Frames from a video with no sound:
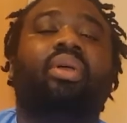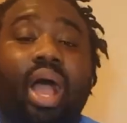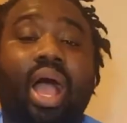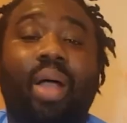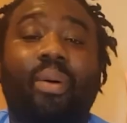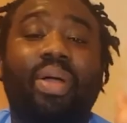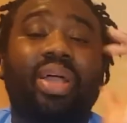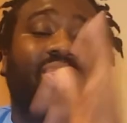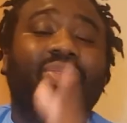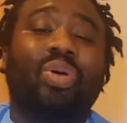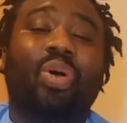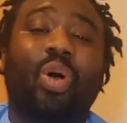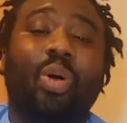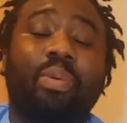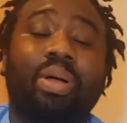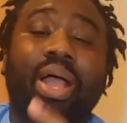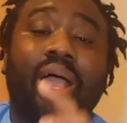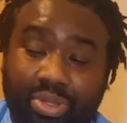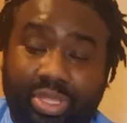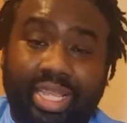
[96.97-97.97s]
I went
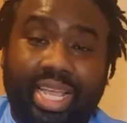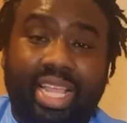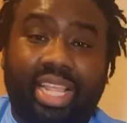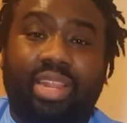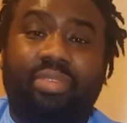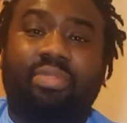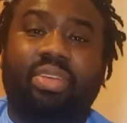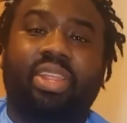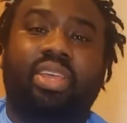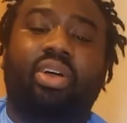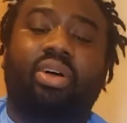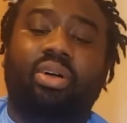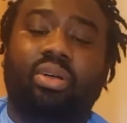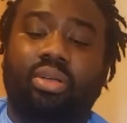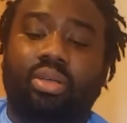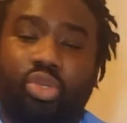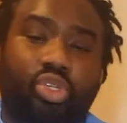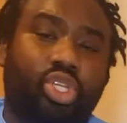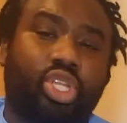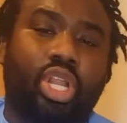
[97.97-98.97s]
home, put together the video,
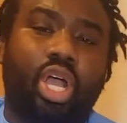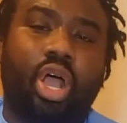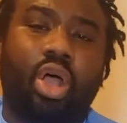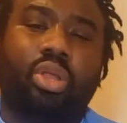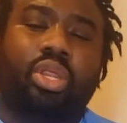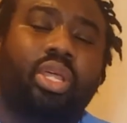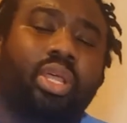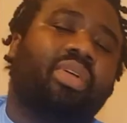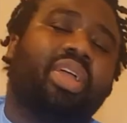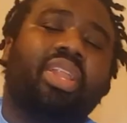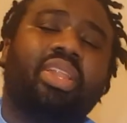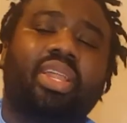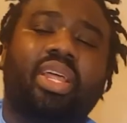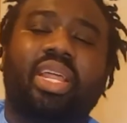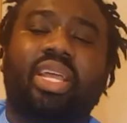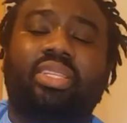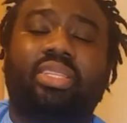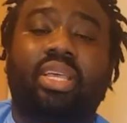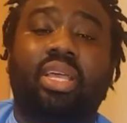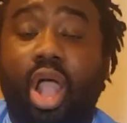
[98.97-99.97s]
pushed it out,
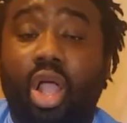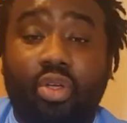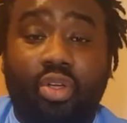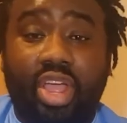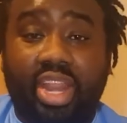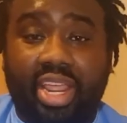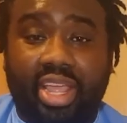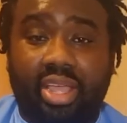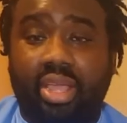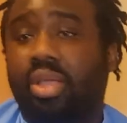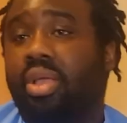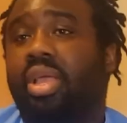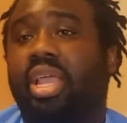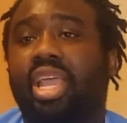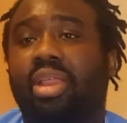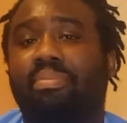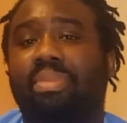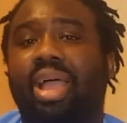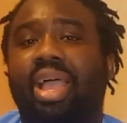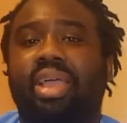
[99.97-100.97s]
rendered it, got ready
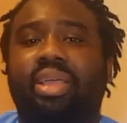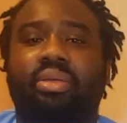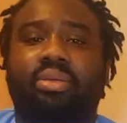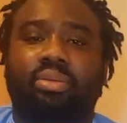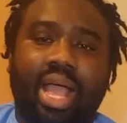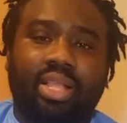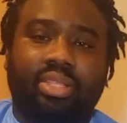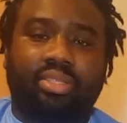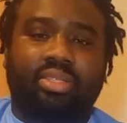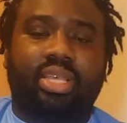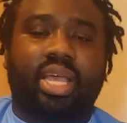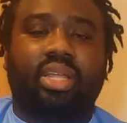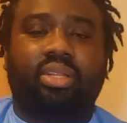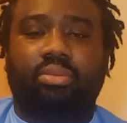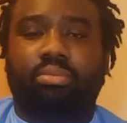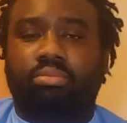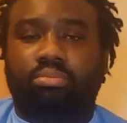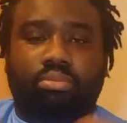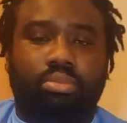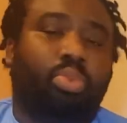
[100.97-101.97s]
in my pants
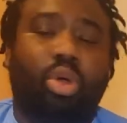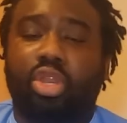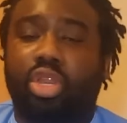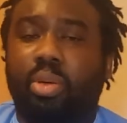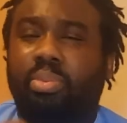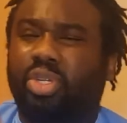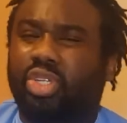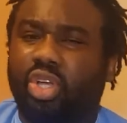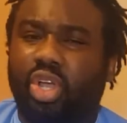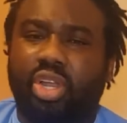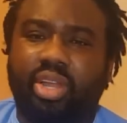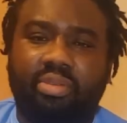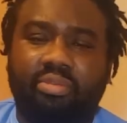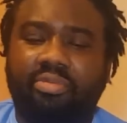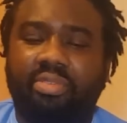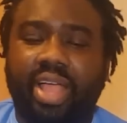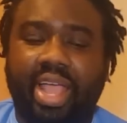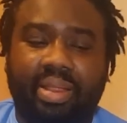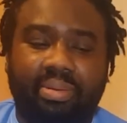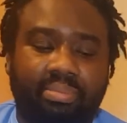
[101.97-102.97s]
and button-up shirt
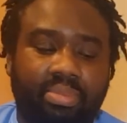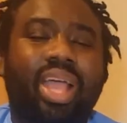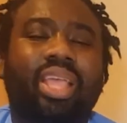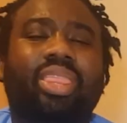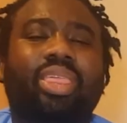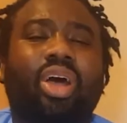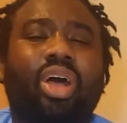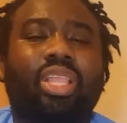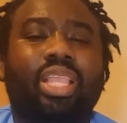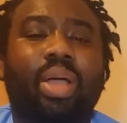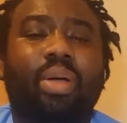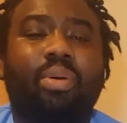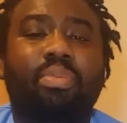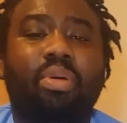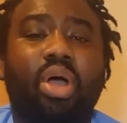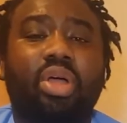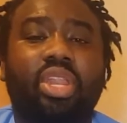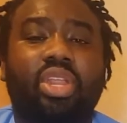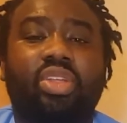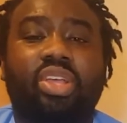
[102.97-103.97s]
and fine. But I thought I would
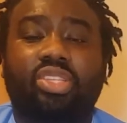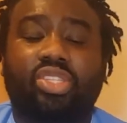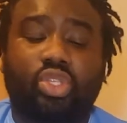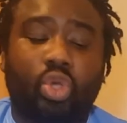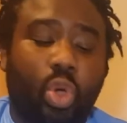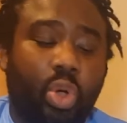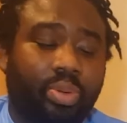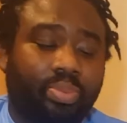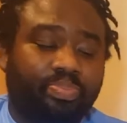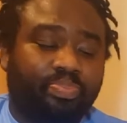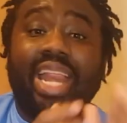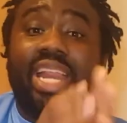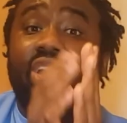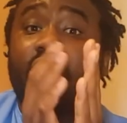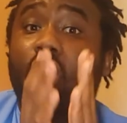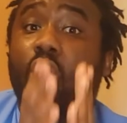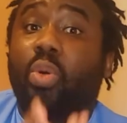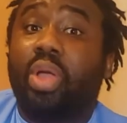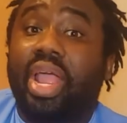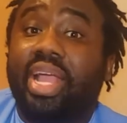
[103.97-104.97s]
be under there. So I didn't
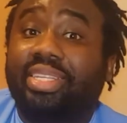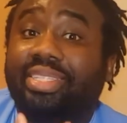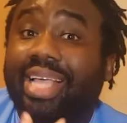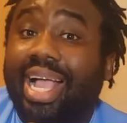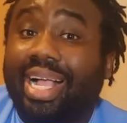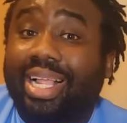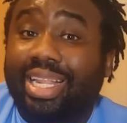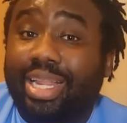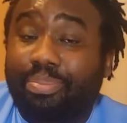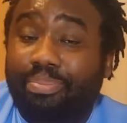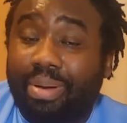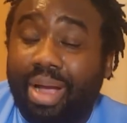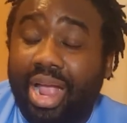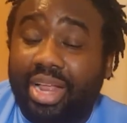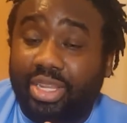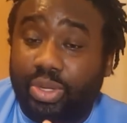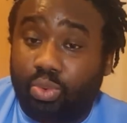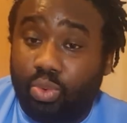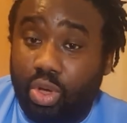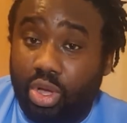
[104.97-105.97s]
know where exactly the
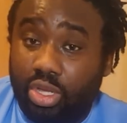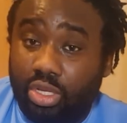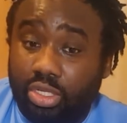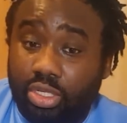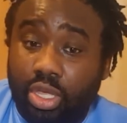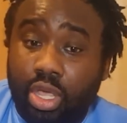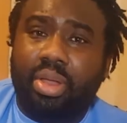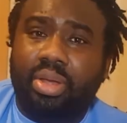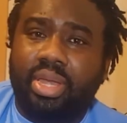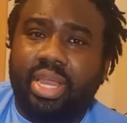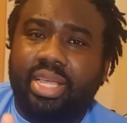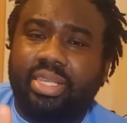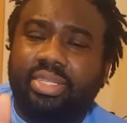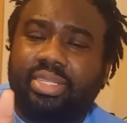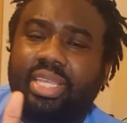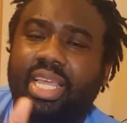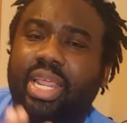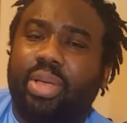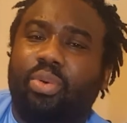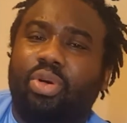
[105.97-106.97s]
party was, but they
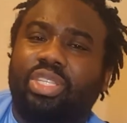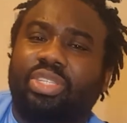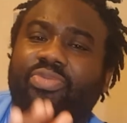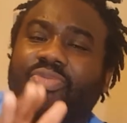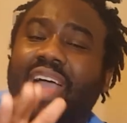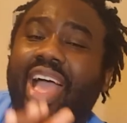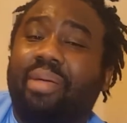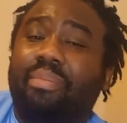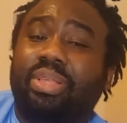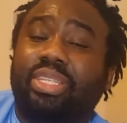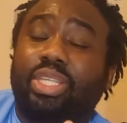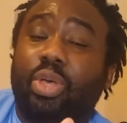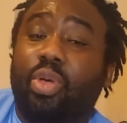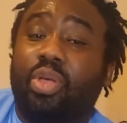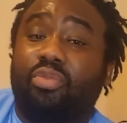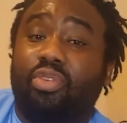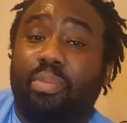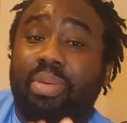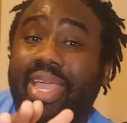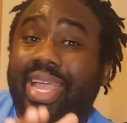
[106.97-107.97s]
said it was 5 minutes
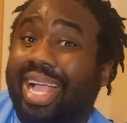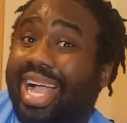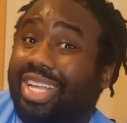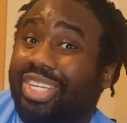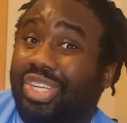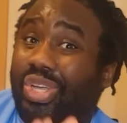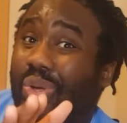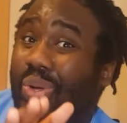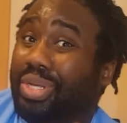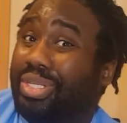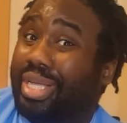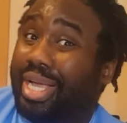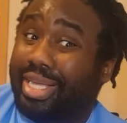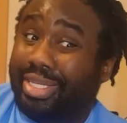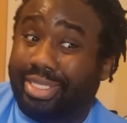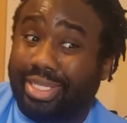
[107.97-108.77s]
away from Higashi Okazaki